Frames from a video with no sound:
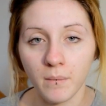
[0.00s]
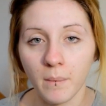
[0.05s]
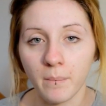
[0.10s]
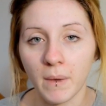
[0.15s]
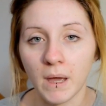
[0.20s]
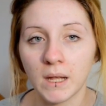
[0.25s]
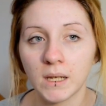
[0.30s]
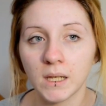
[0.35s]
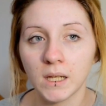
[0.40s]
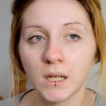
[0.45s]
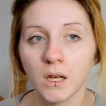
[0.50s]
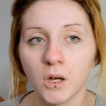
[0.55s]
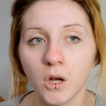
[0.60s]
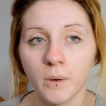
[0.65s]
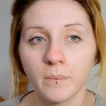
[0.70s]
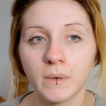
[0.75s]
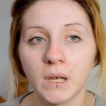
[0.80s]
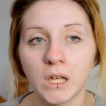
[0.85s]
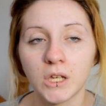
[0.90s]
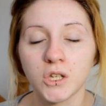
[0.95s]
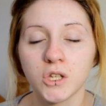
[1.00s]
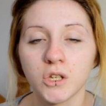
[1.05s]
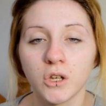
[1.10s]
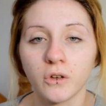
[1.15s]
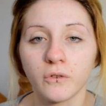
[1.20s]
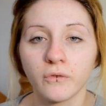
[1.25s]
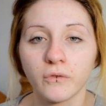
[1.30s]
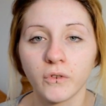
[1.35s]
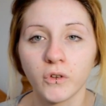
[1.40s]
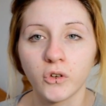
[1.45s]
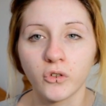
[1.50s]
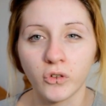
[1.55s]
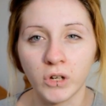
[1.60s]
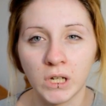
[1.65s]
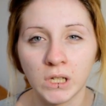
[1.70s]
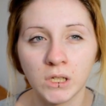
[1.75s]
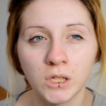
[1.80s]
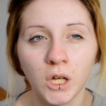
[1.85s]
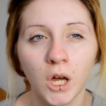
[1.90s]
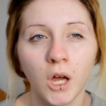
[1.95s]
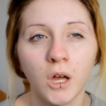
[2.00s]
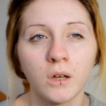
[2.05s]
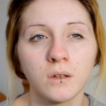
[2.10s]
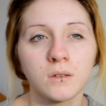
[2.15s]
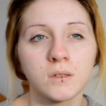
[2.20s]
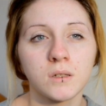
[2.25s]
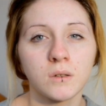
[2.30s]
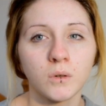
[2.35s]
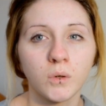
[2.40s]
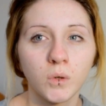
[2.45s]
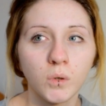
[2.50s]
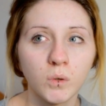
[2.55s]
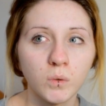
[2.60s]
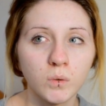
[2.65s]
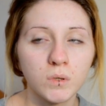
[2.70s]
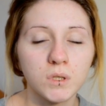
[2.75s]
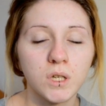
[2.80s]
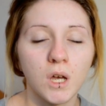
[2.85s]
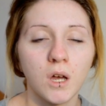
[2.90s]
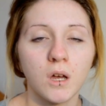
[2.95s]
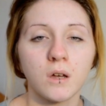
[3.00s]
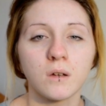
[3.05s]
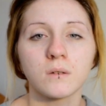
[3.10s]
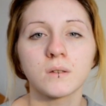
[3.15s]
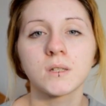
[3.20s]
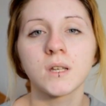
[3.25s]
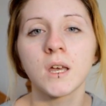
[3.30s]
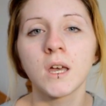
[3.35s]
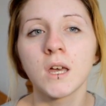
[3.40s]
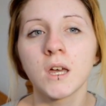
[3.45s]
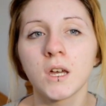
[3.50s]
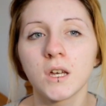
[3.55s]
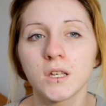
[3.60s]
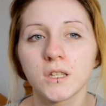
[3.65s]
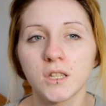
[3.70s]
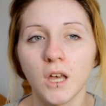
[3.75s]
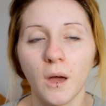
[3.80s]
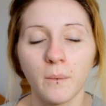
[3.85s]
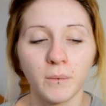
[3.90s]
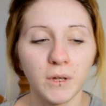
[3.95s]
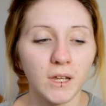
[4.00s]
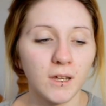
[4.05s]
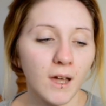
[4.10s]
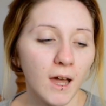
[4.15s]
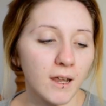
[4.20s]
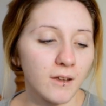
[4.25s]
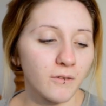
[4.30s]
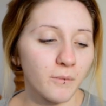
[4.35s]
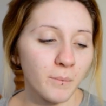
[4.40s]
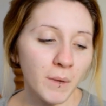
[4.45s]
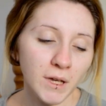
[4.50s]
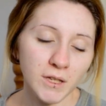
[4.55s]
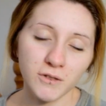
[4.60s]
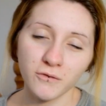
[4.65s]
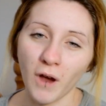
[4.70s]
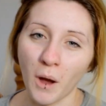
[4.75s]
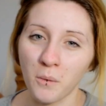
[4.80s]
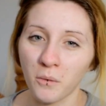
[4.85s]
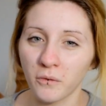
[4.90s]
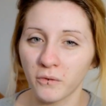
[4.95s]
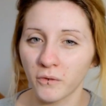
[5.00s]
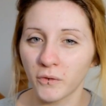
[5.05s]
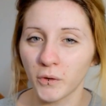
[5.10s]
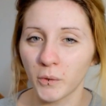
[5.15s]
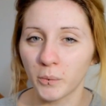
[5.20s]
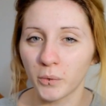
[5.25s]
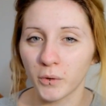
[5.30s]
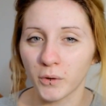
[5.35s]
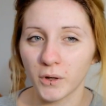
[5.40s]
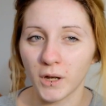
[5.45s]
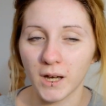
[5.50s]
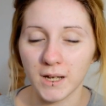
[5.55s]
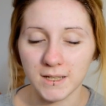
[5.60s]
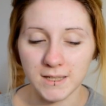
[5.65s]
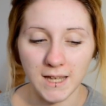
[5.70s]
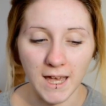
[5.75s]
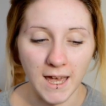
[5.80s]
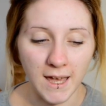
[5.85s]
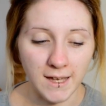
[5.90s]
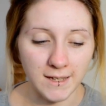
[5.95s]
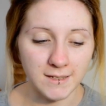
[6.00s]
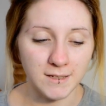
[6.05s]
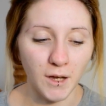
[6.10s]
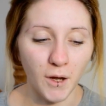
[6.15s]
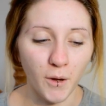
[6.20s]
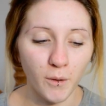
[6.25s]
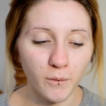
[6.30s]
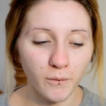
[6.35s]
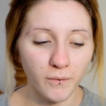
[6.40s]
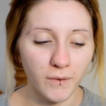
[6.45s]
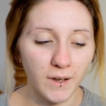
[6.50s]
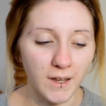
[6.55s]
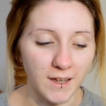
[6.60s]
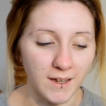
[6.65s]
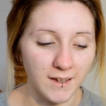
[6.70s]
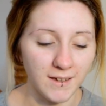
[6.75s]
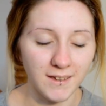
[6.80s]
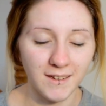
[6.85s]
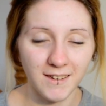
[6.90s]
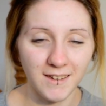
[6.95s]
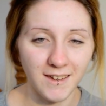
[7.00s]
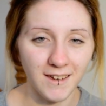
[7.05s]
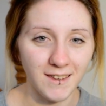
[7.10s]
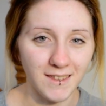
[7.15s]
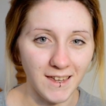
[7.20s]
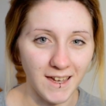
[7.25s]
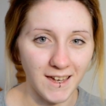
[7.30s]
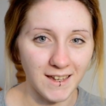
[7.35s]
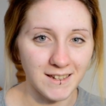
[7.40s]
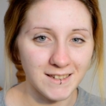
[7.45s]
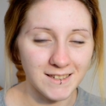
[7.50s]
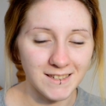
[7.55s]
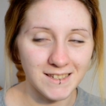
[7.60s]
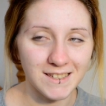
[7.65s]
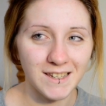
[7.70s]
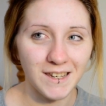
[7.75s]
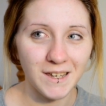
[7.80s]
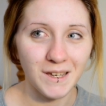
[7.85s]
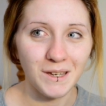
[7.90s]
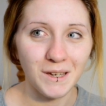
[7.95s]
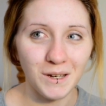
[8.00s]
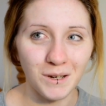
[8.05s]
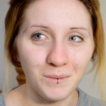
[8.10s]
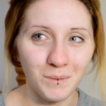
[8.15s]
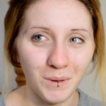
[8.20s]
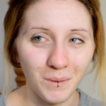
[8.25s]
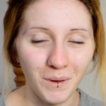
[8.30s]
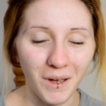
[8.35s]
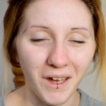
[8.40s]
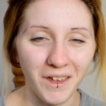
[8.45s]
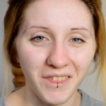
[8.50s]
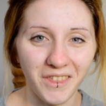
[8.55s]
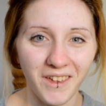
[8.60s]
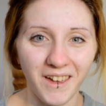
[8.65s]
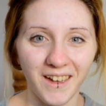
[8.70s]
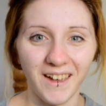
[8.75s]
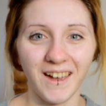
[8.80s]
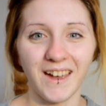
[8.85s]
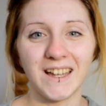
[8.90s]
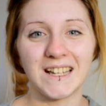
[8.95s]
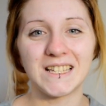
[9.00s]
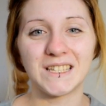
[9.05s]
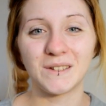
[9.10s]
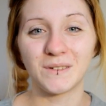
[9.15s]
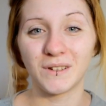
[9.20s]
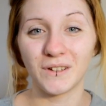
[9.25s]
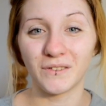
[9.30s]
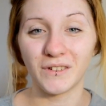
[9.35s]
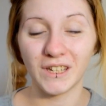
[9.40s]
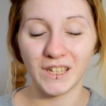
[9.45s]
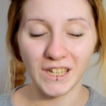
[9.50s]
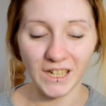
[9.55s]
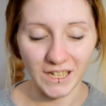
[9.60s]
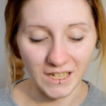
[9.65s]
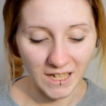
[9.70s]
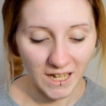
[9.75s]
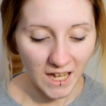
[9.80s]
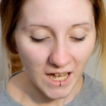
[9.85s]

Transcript: mainly a combination of green tones and cool tones, so I'm going to kind of mix around with a few products, and hopefully at the end it'll be worth it and it will look really good.